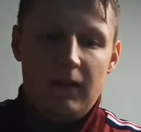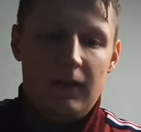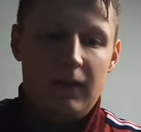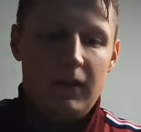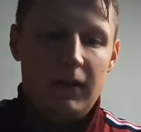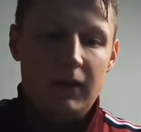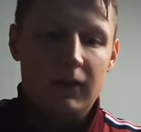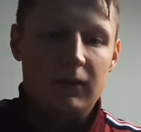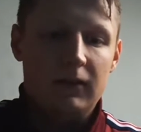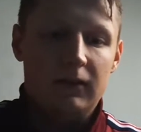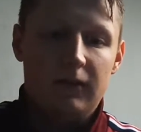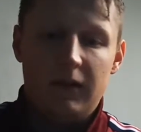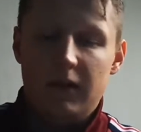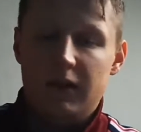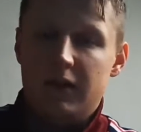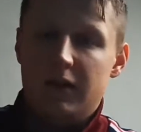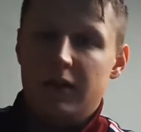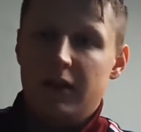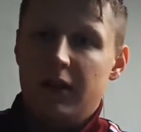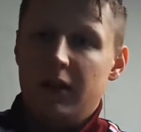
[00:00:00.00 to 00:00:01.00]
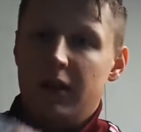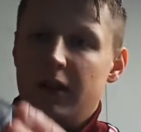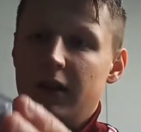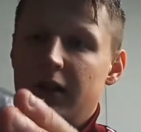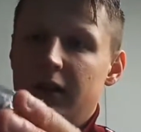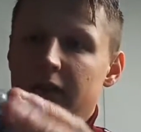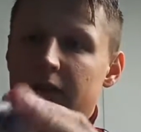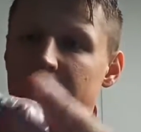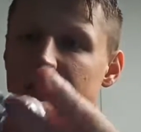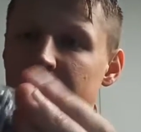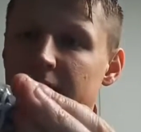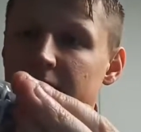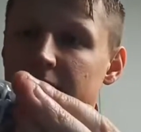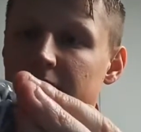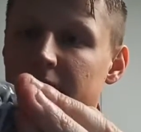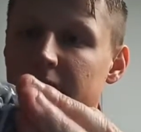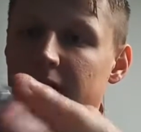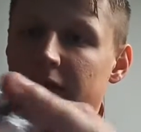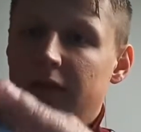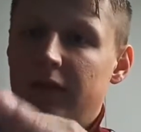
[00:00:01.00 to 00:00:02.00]
There you go. It's
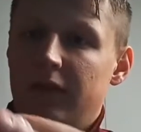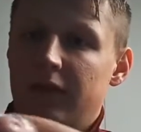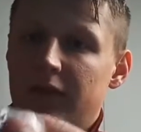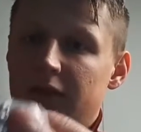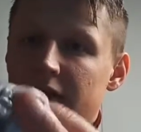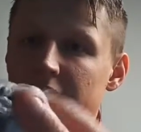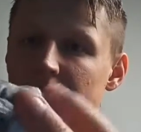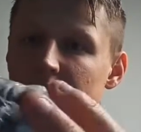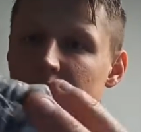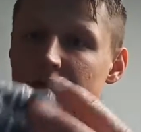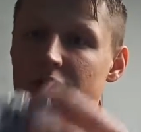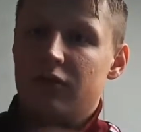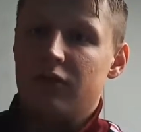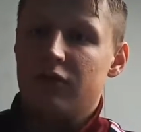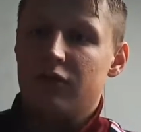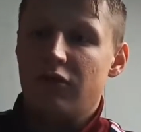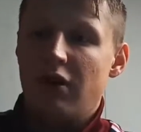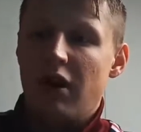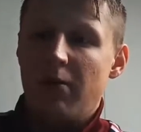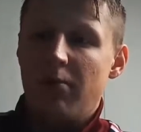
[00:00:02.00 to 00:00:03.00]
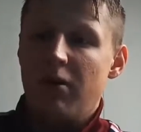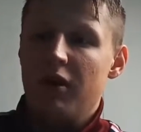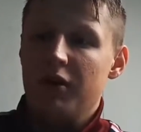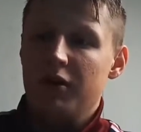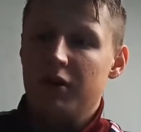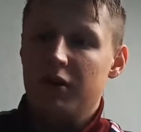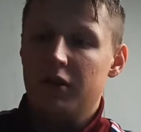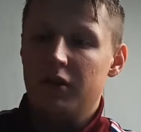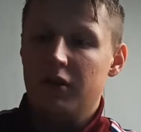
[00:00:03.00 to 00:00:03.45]
a tripod.